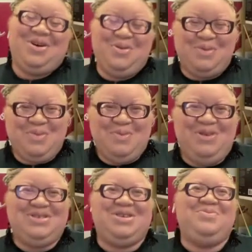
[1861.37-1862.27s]
open
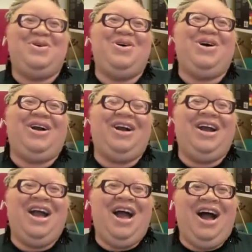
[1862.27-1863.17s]
mimosa bar.
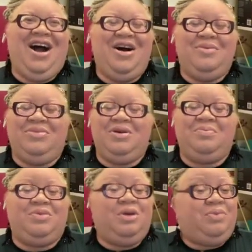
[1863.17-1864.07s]

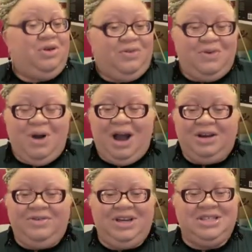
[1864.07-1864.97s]
The beautiful
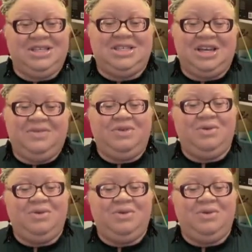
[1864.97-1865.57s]
honorees is 10 of you